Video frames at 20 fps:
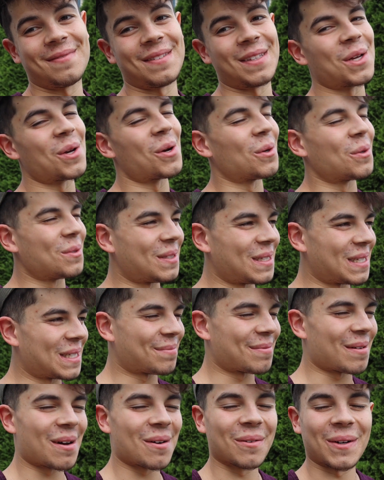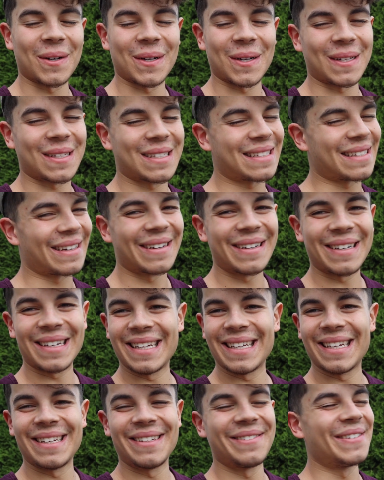the OG spot where it all
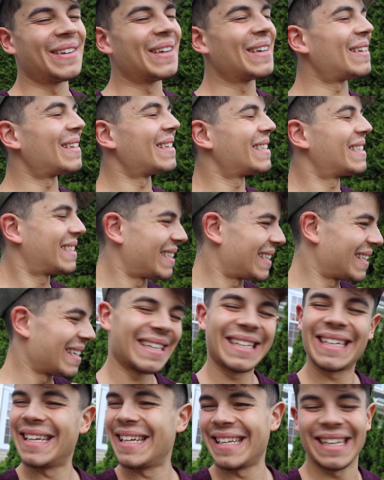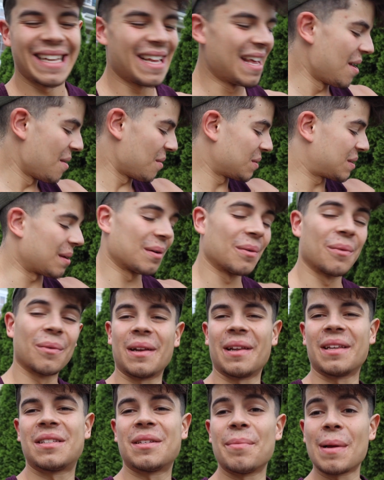started. Where it all started. Some
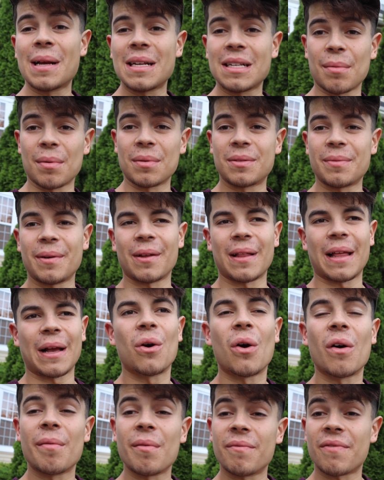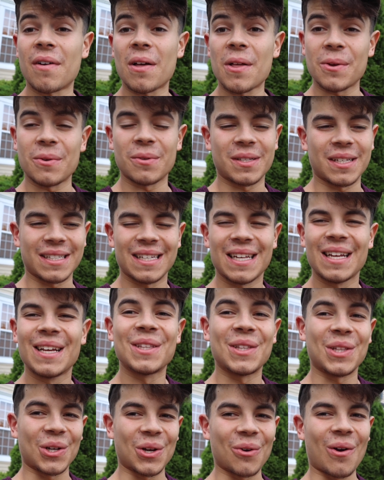of you guys come up to me and you're like, oh, I've been following you since
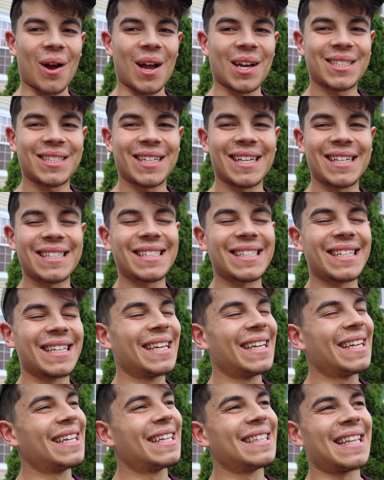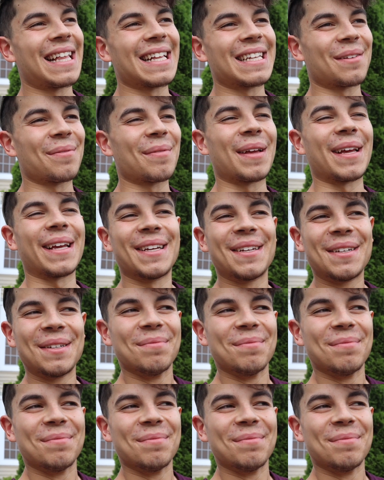the garage days. That's, I'm like,